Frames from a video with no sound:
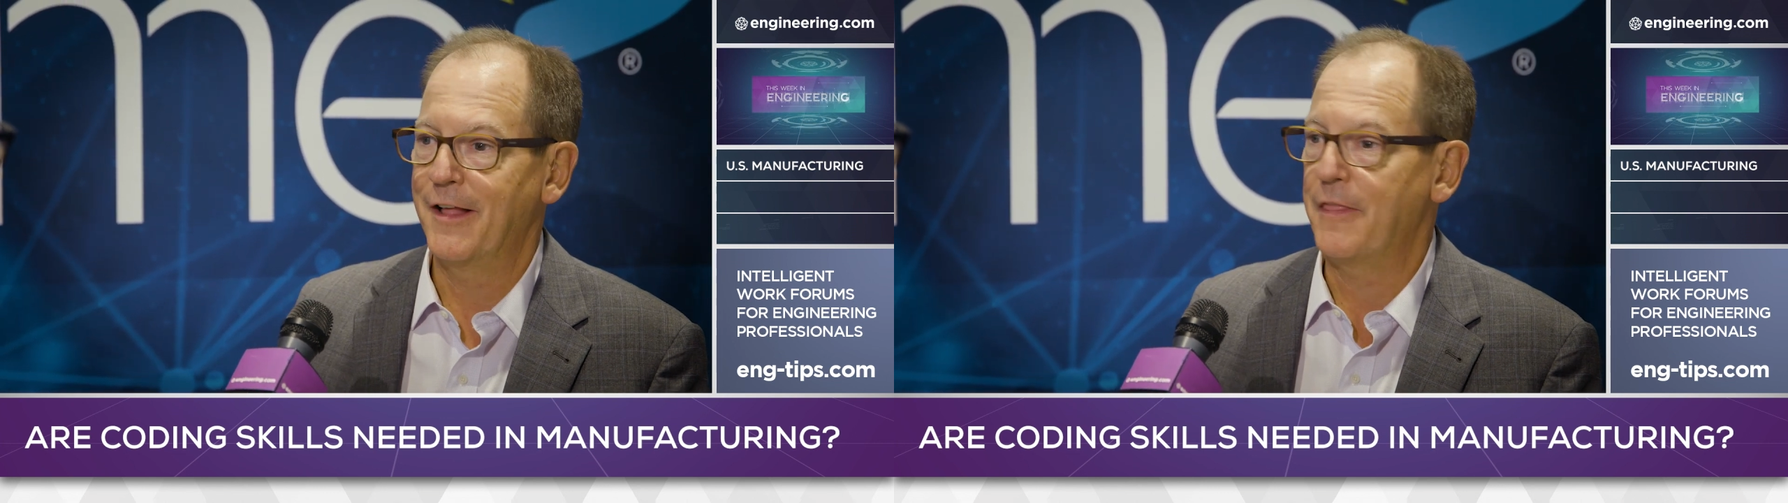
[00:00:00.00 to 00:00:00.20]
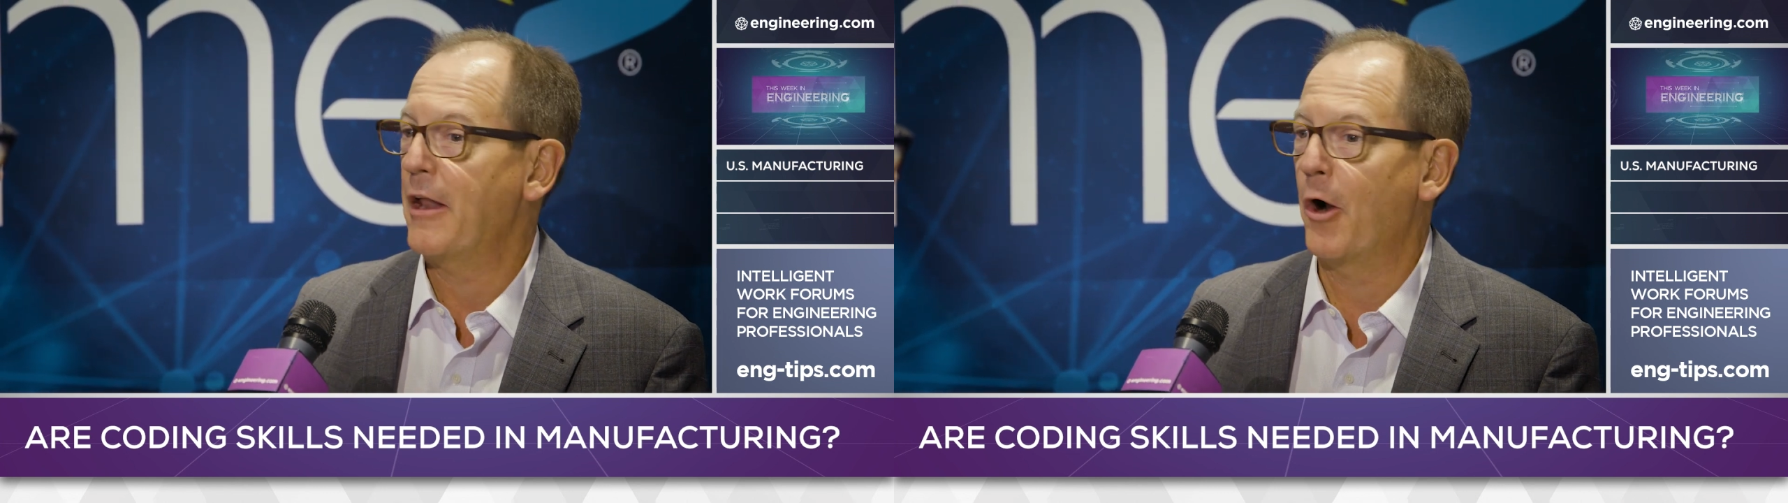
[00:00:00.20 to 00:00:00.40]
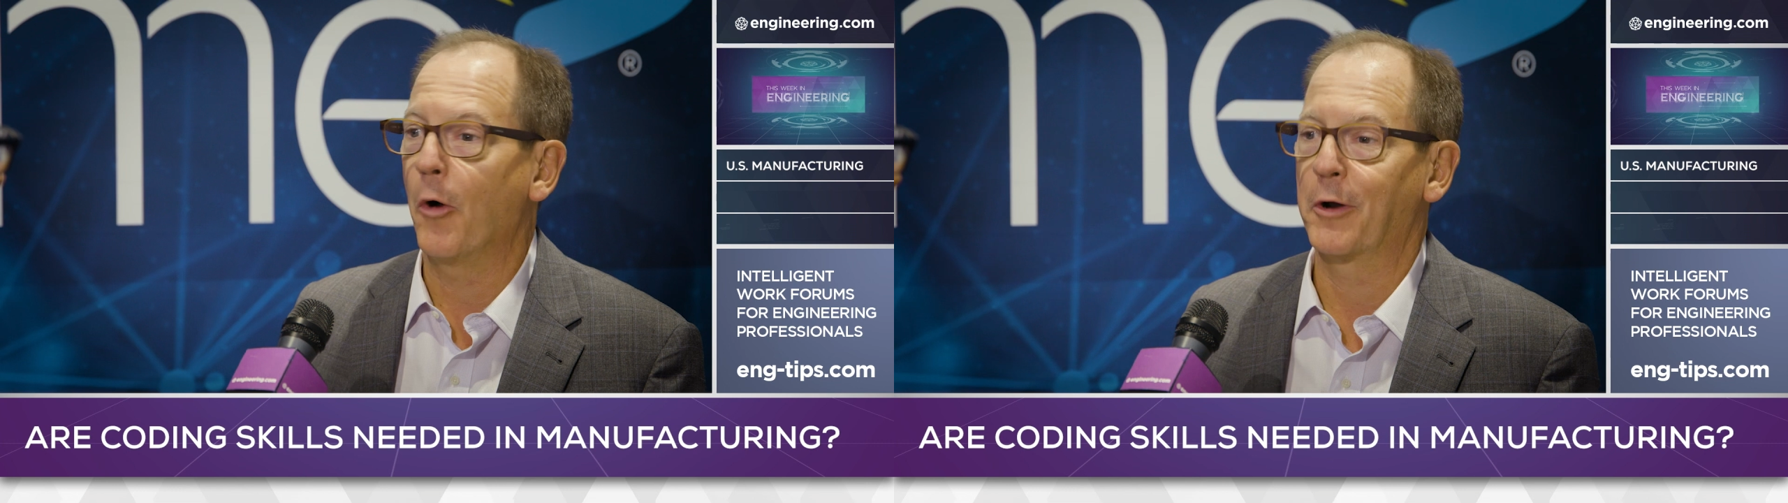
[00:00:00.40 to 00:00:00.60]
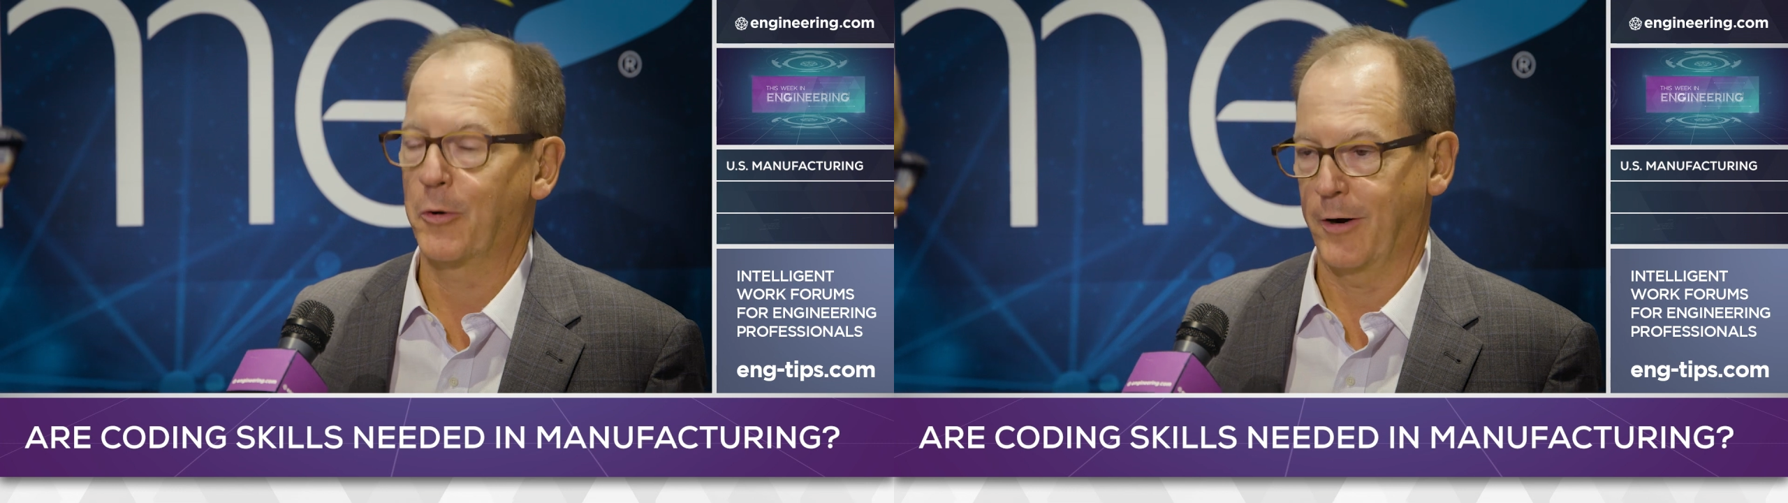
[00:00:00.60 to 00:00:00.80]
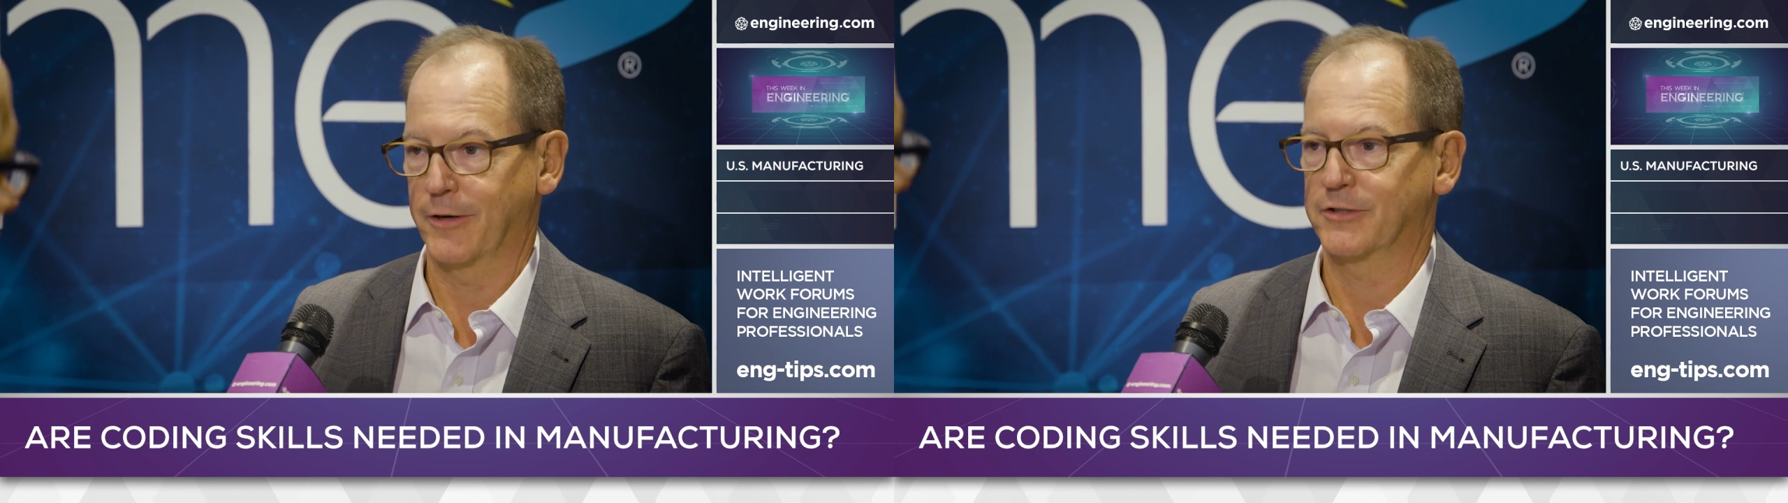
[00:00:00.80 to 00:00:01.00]
That all
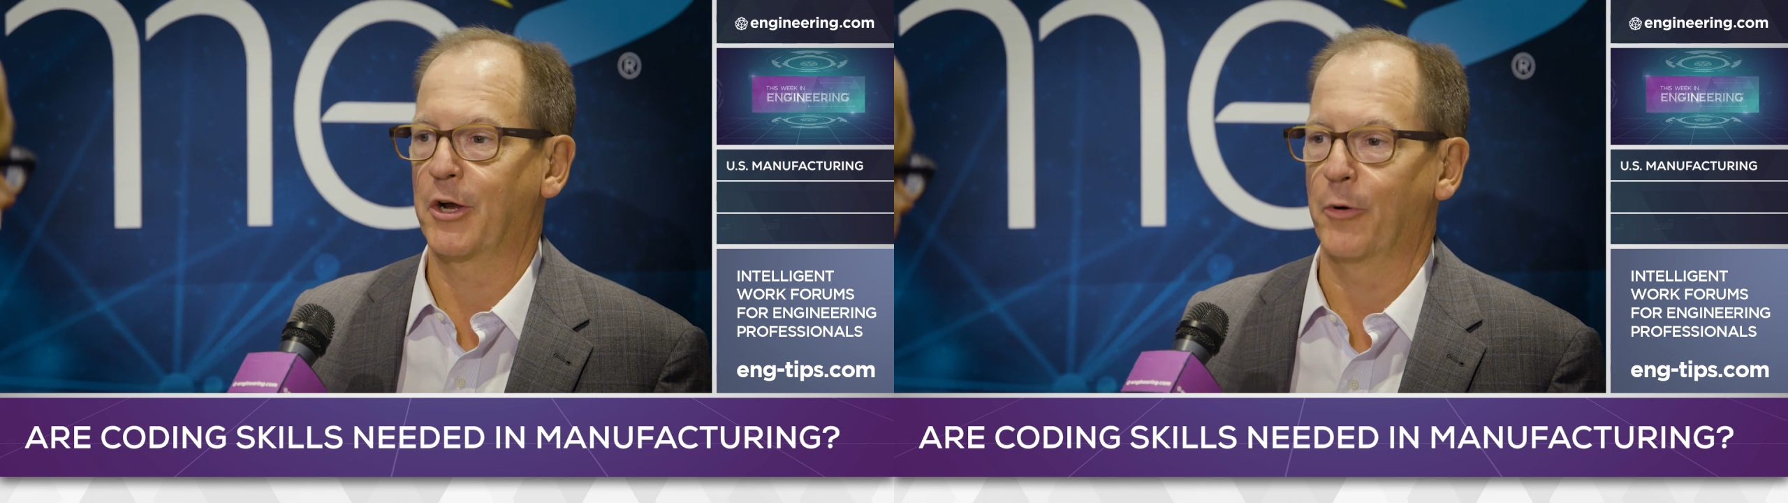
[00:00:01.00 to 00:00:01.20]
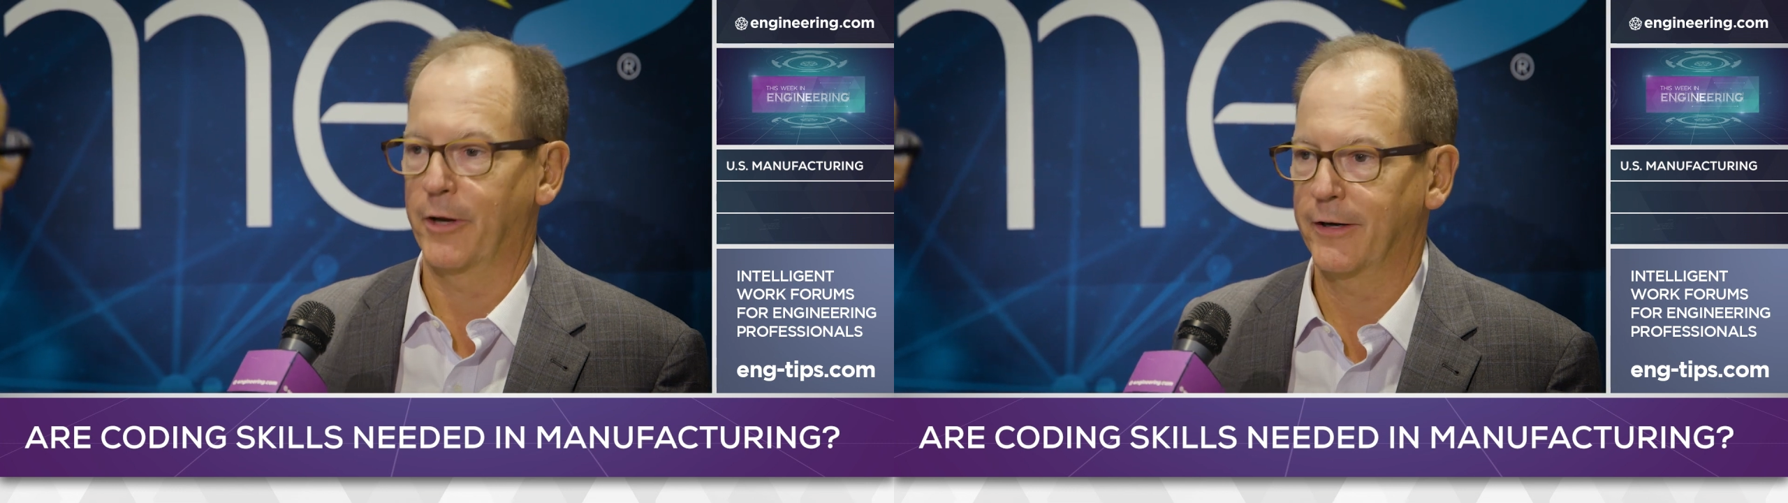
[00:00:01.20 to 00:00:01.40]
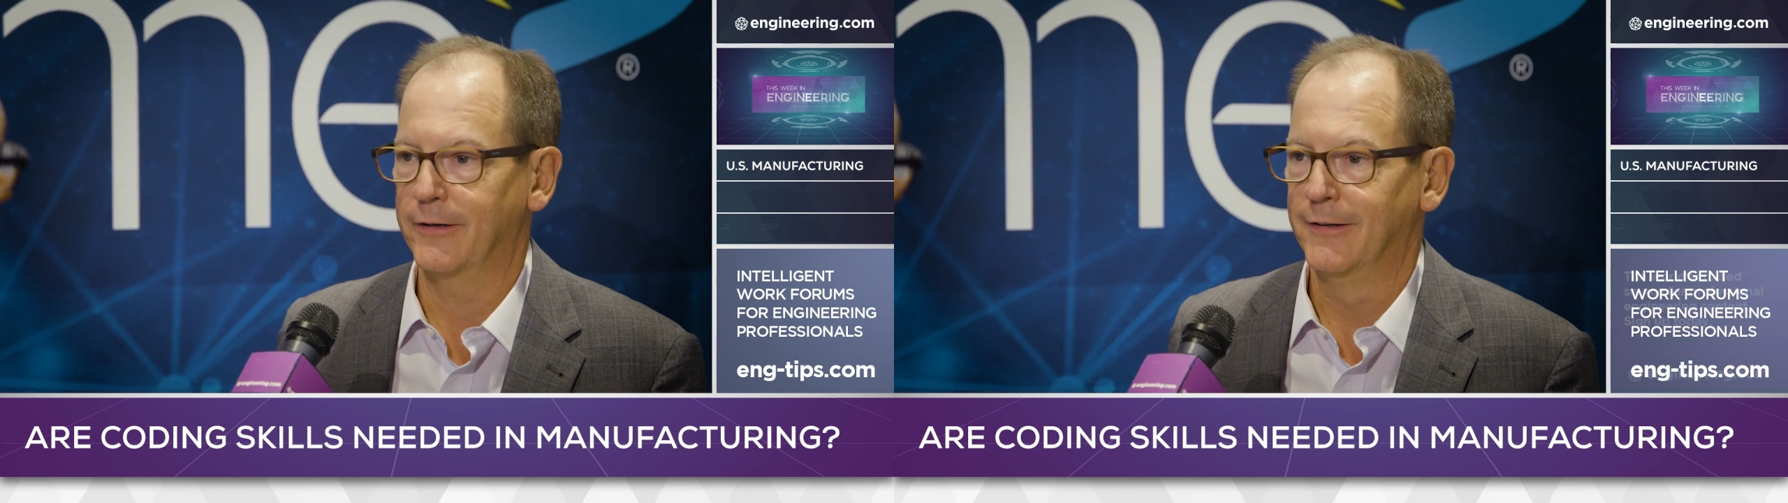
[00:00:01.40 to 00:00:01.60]
requires coding.